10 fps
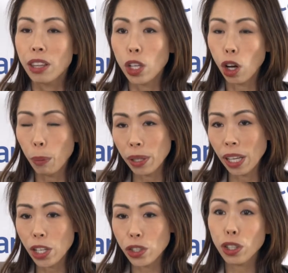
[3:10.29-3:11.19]
The
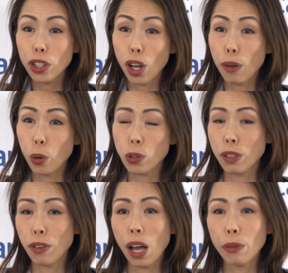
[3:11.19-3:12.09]
combination, the overall
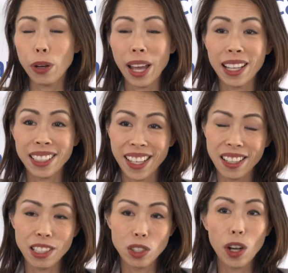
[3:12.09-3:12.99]
survival as
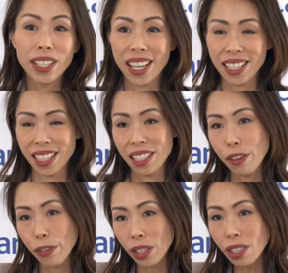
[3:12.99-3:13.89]
yet is not yet
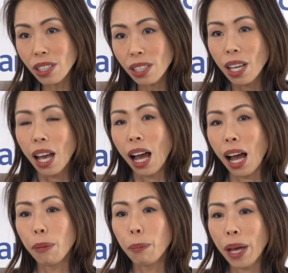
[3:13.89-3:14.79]
significant,
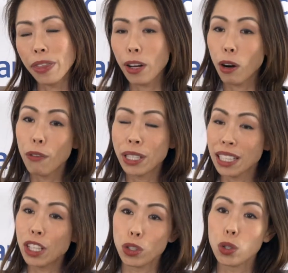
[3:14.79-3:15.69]
um, but there are
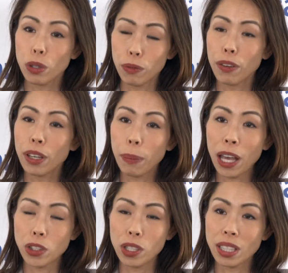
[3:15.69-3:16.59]
obviously issues with giving
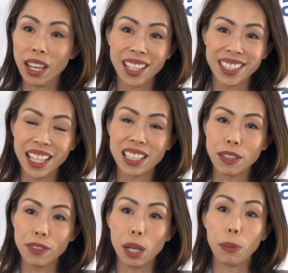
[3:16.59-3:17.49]
patients an
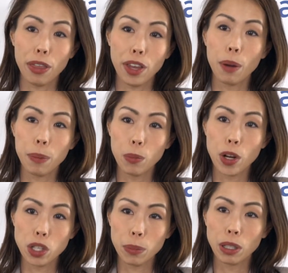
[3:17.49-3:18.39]
intensive chemotherapy
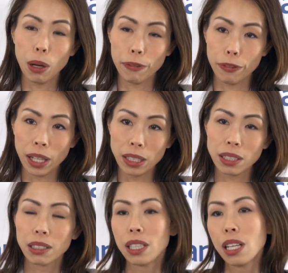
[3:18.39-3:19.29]
regimen up
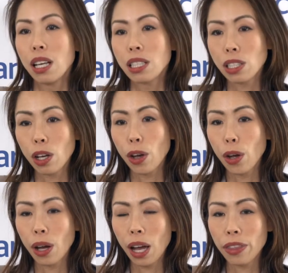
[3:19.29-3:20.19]
front.
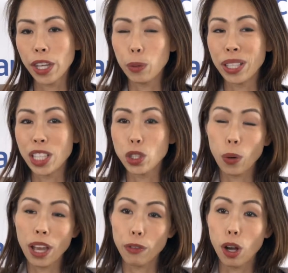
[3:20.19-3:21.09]
So I think we need to
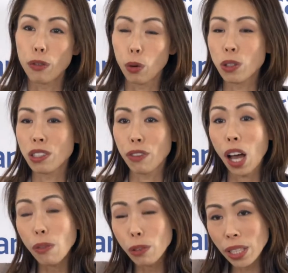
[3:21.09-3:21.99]
wait for overall
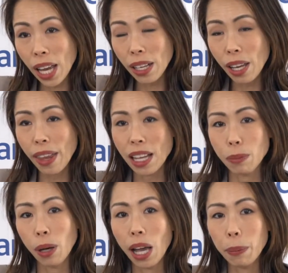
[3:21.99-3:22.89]
survival data,
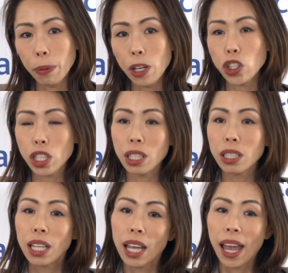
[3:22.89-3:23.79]
that's my
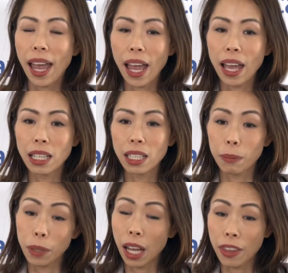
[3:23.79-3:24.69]
impression, and
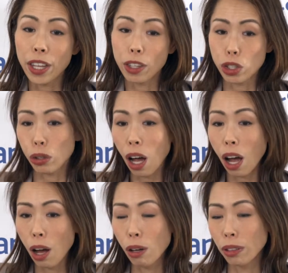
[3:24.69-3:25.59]
I think the
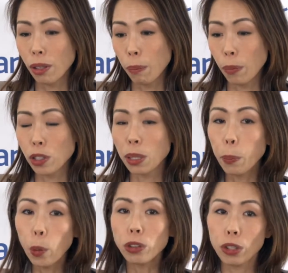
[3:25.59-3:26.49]
trial, the most
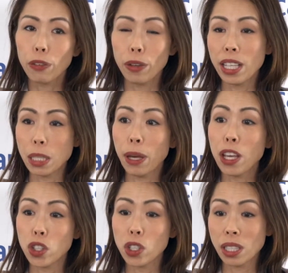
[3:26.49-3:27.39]
important trial for these
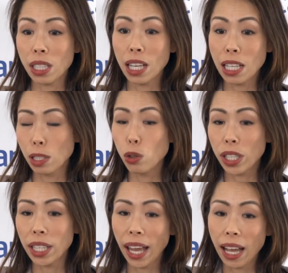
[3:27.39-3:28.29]
patients is
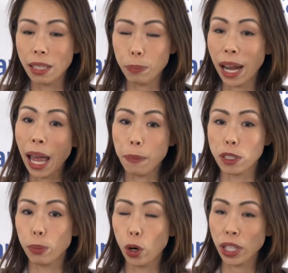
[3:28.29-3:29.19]
looking at perhaps
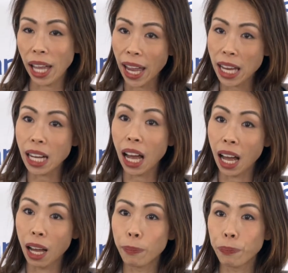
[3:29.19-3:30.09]
the brocade
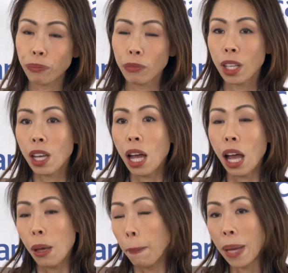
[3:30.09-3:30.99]
arm,
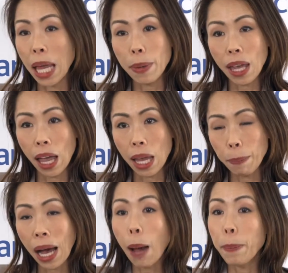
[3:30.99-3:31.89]
um, maybe a
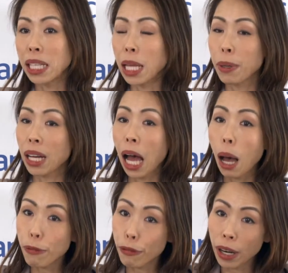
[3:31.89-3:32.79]
PARP inhibitor
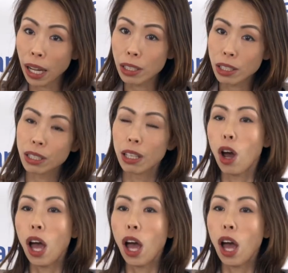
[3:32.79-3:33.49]
up front,